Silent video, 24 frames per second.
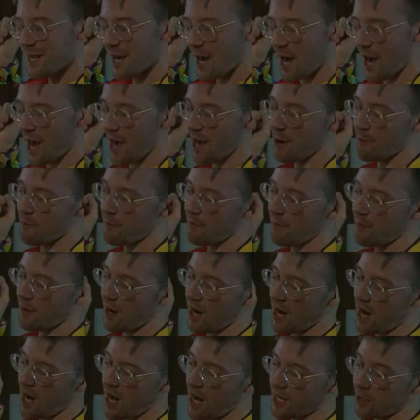
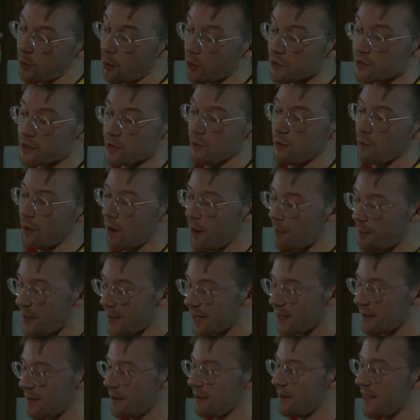And also a
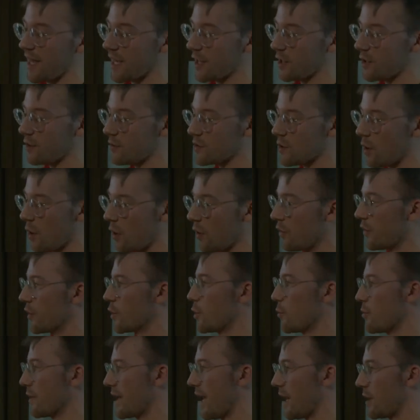big thank you to all the
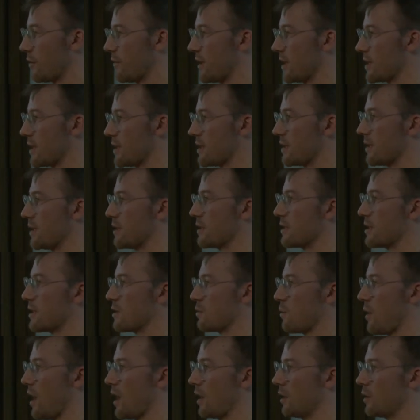Cooper Gallery assistants as
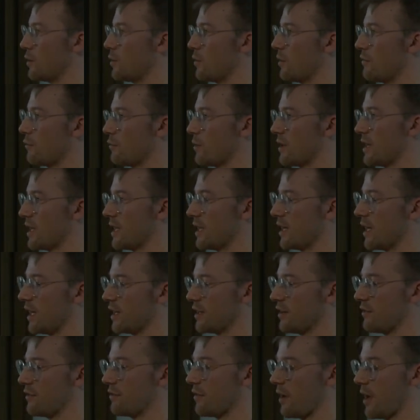well, who have really kind
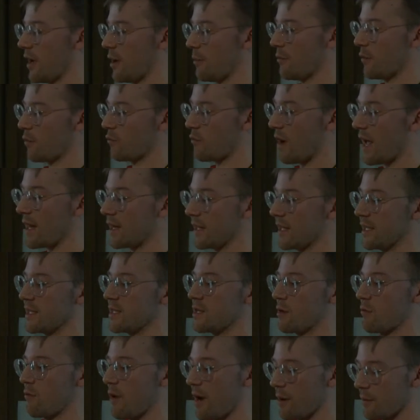of rallied
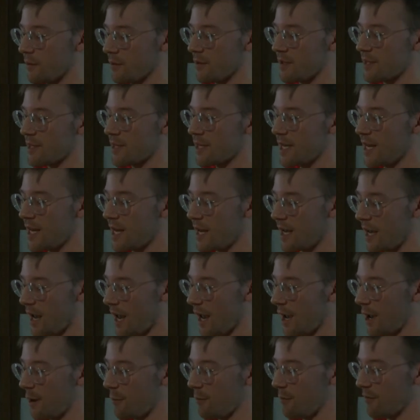around
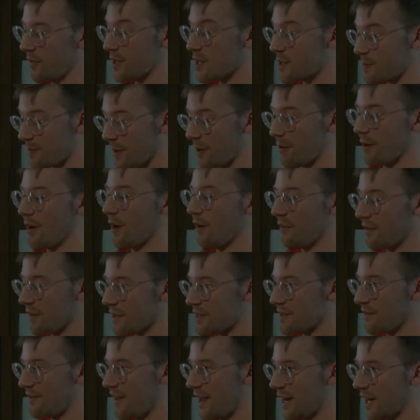the spirit of this
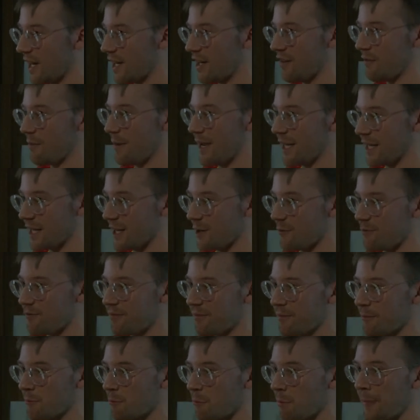event and have made it.
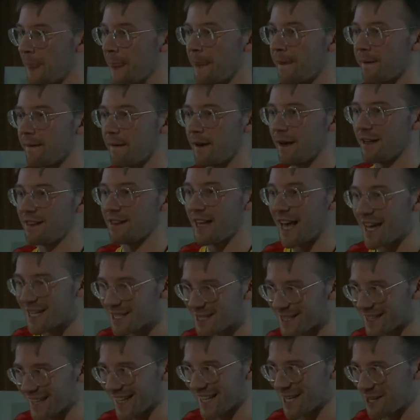And
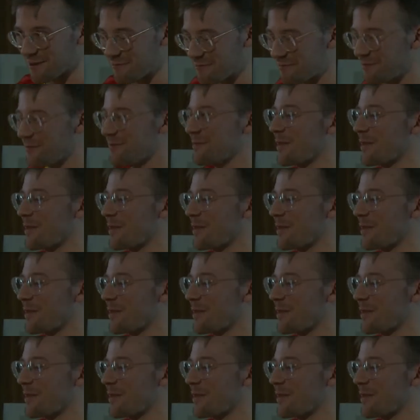lastly,